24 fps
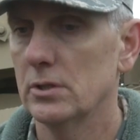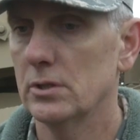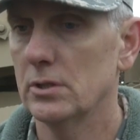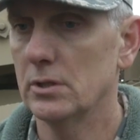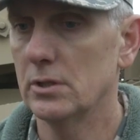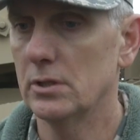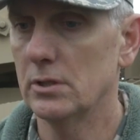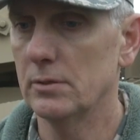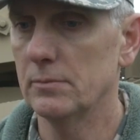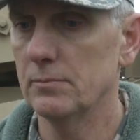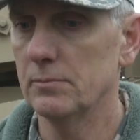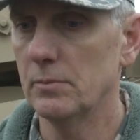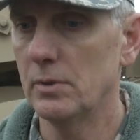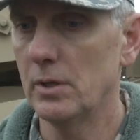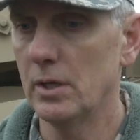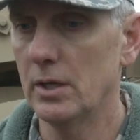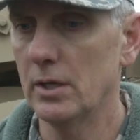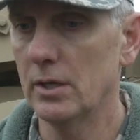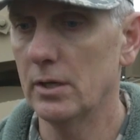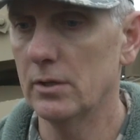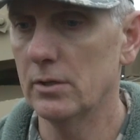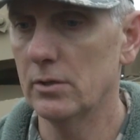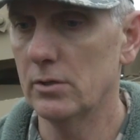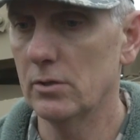Um,
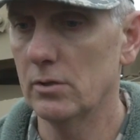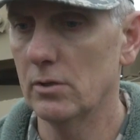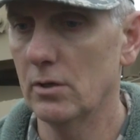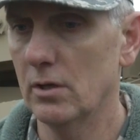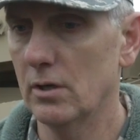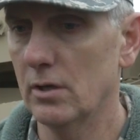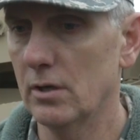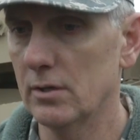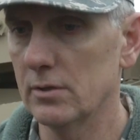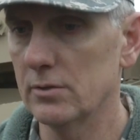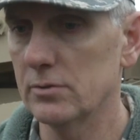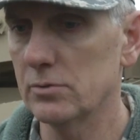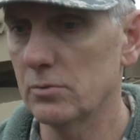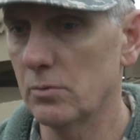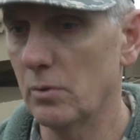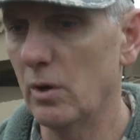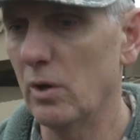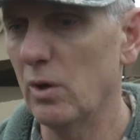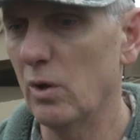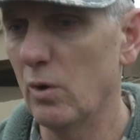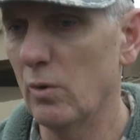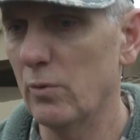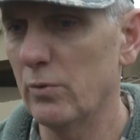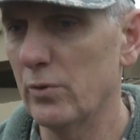and uh,
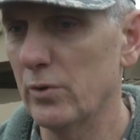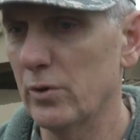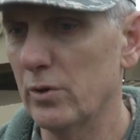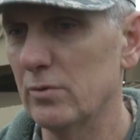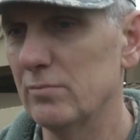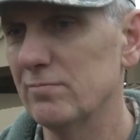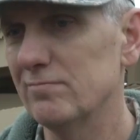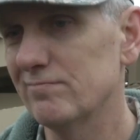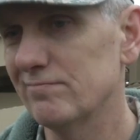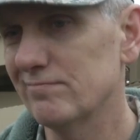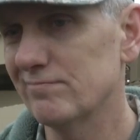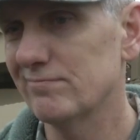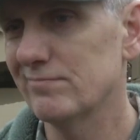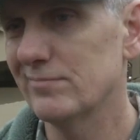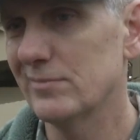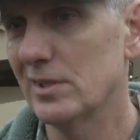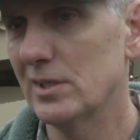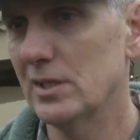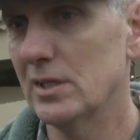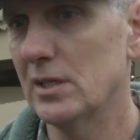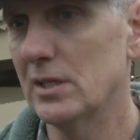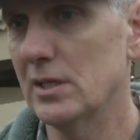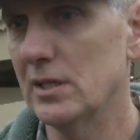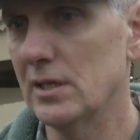well over
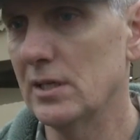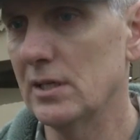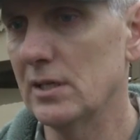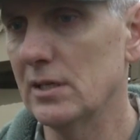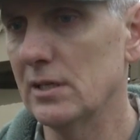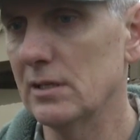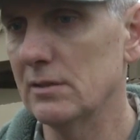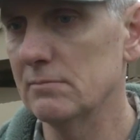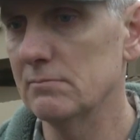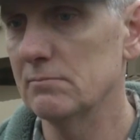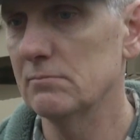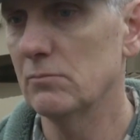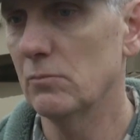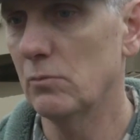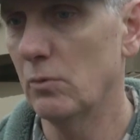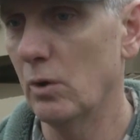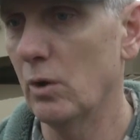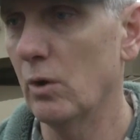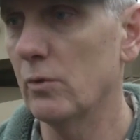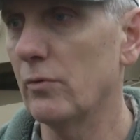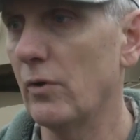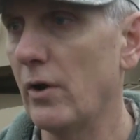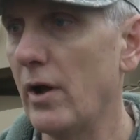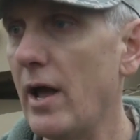uh,
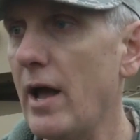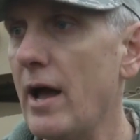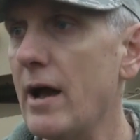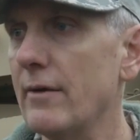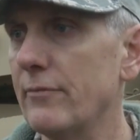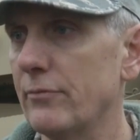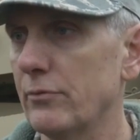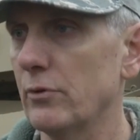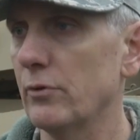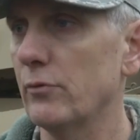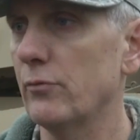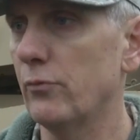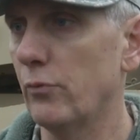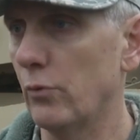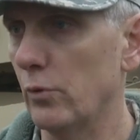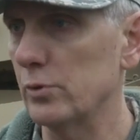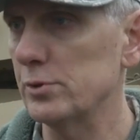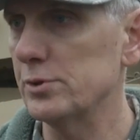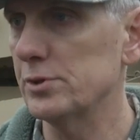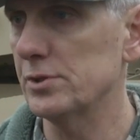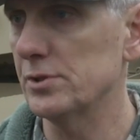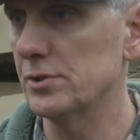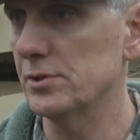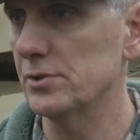well over half of the
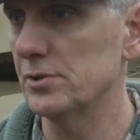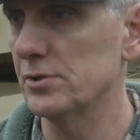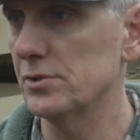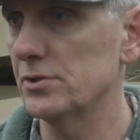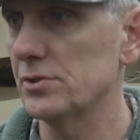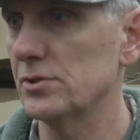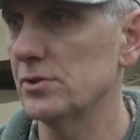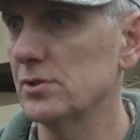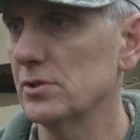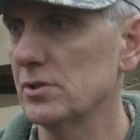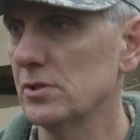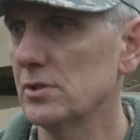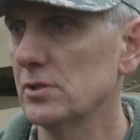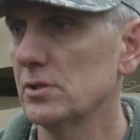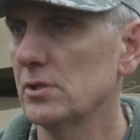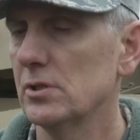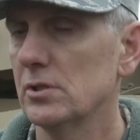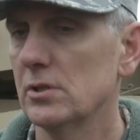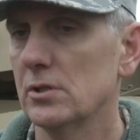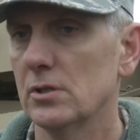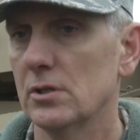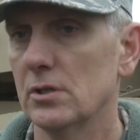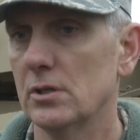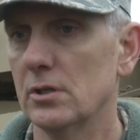forces
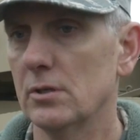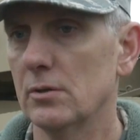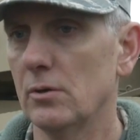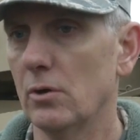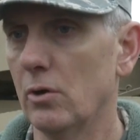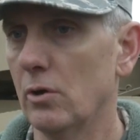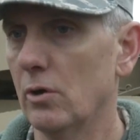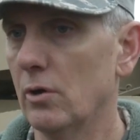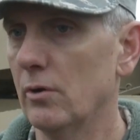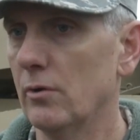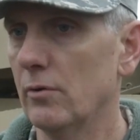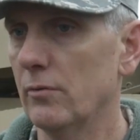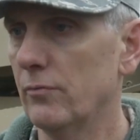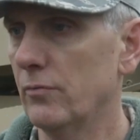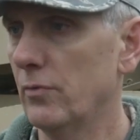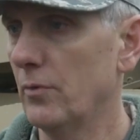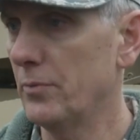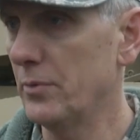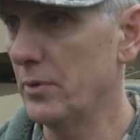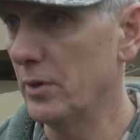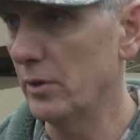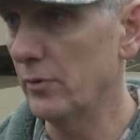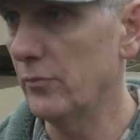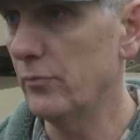uh, are
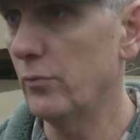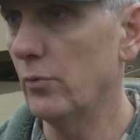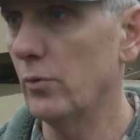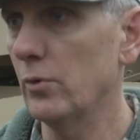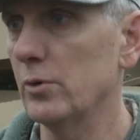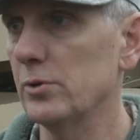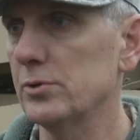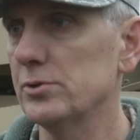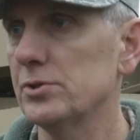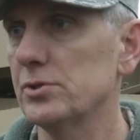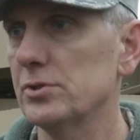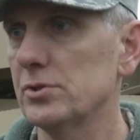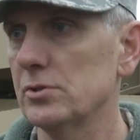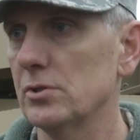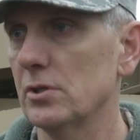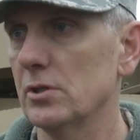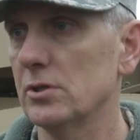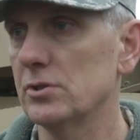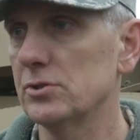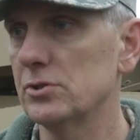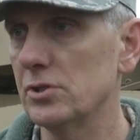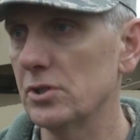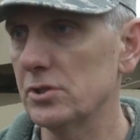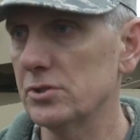from the Air Force,
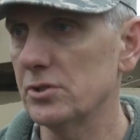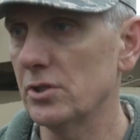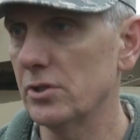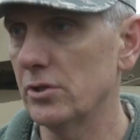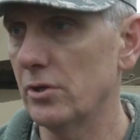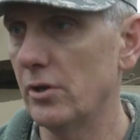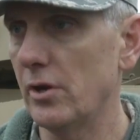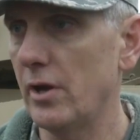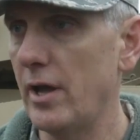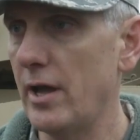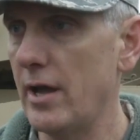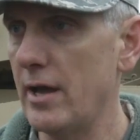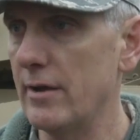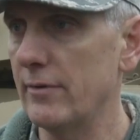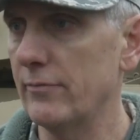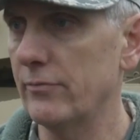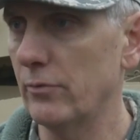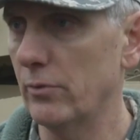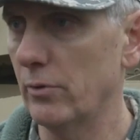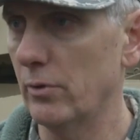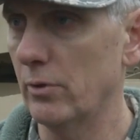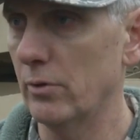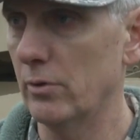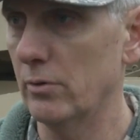uh, just under half
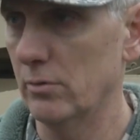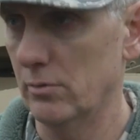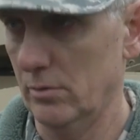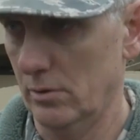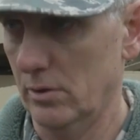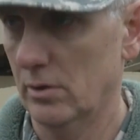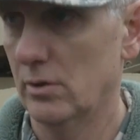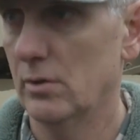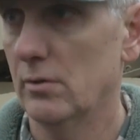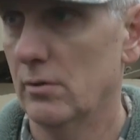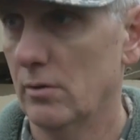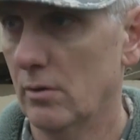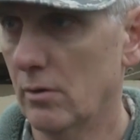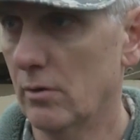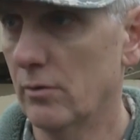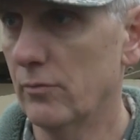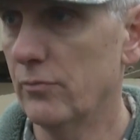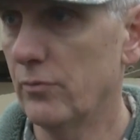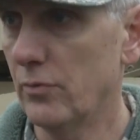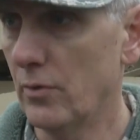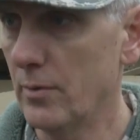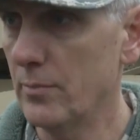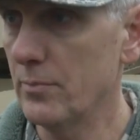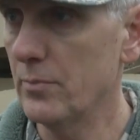are, are
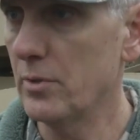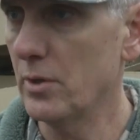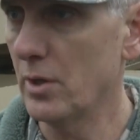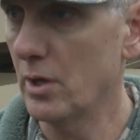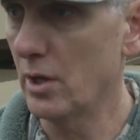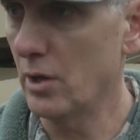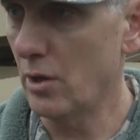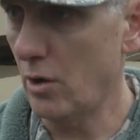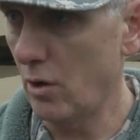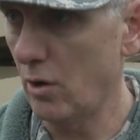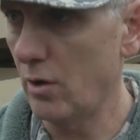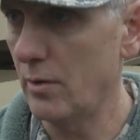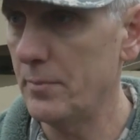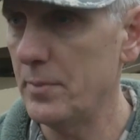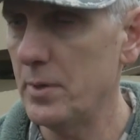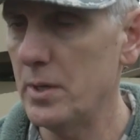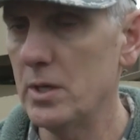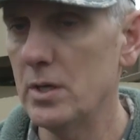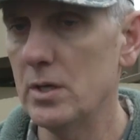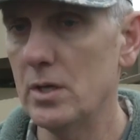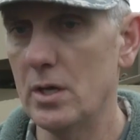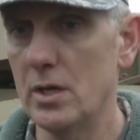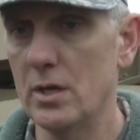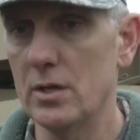from the
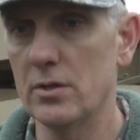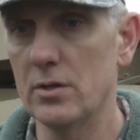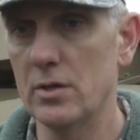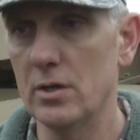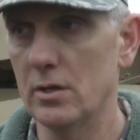Army, and